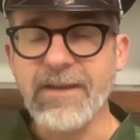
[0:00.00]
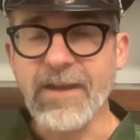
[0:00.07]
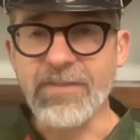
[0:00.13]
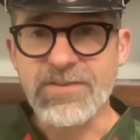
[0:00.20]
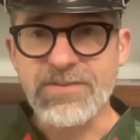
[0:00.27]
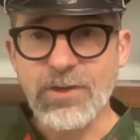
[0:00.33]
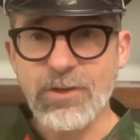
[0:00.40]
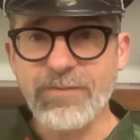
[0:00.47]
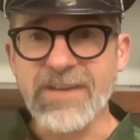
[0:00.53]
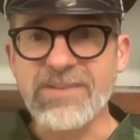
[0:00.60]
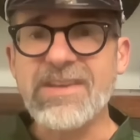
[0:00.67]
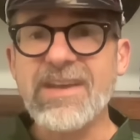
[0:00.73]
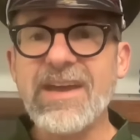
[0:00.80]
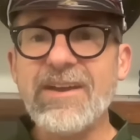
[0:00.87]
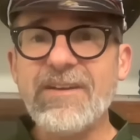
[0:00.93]
Now, the
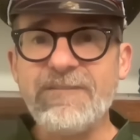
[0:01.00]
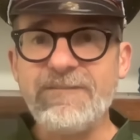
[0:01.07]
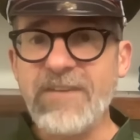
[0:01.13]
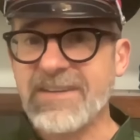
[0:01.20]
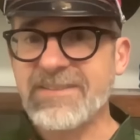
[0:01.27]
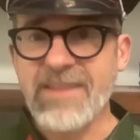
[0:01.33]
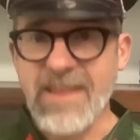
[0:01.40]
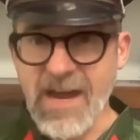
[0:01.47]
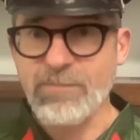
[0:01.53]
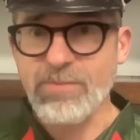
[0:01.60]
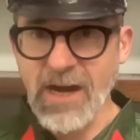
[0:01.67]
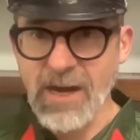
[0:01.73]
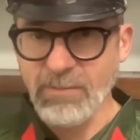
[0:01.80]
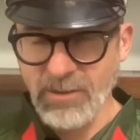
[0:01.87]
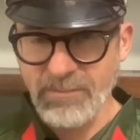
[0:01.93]
Soviets fixed that
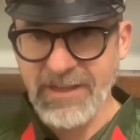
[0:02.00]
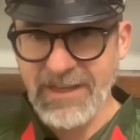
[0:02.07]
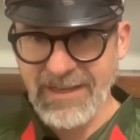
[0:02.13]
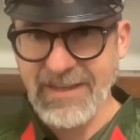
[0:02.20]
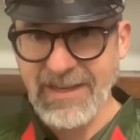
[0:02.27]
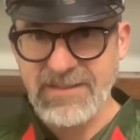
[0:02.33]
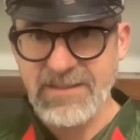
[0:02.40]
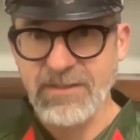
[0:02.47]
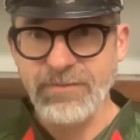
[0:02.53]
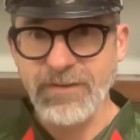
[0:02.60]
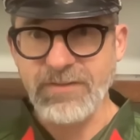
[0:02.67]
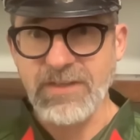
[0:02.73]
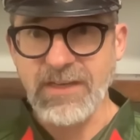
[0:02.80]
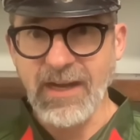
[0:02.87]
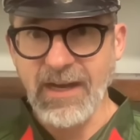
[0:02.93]
problem in
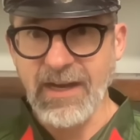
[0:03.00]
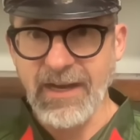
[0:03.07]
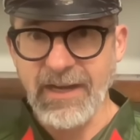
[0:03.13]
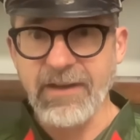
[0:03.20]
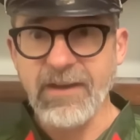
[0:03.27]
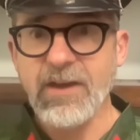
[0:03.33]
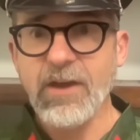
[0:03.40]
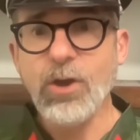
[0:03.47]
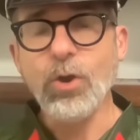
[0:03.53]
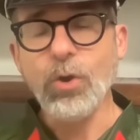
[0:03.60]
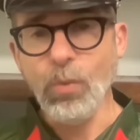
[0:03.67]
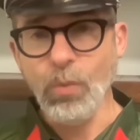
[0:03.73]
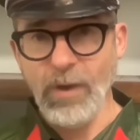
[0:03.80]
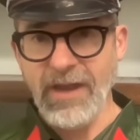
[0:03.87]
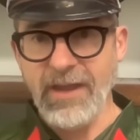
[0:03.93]
1959
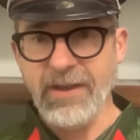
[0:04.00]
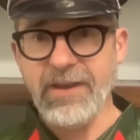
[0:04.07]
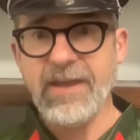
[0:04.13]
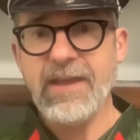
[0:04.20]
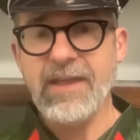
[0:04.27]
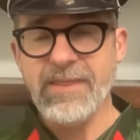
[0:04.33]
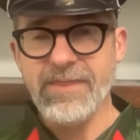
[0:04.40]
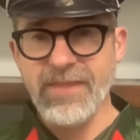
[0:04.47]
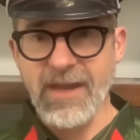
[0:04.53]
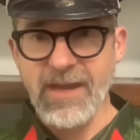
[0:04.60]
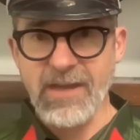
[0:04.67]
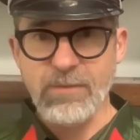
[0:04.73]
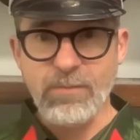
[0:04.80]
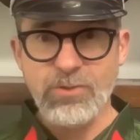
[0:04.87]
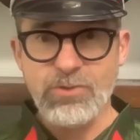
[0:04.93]
when
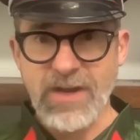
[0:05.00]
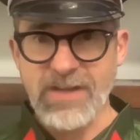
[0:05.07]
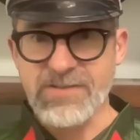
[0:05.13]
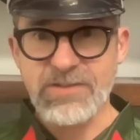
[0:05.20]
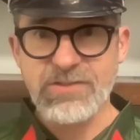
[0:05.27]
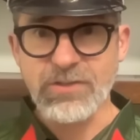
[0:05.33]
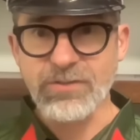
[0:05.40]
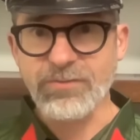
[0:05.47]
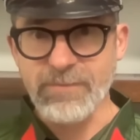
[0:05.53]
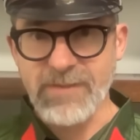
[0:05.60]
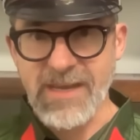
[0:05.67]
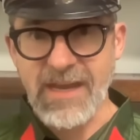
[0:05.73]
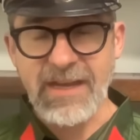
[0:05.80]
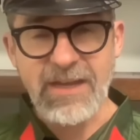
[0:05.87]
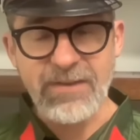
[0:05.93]
they transitioned from
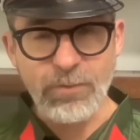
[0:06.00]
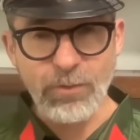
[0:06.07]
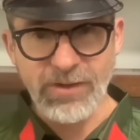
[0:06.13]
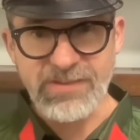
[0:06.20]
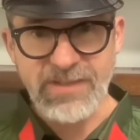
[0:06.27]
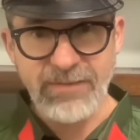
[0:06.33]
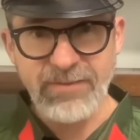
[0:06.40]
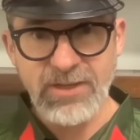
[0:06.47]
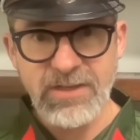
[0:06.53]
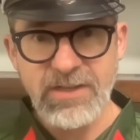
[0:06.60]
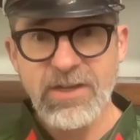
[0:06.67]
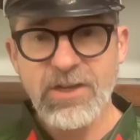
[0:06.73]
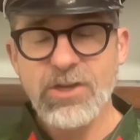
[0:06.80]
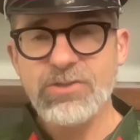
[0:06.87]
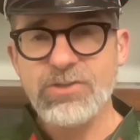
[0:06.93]
the AK-47
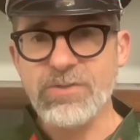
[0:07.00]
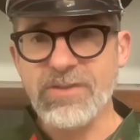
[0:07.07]
to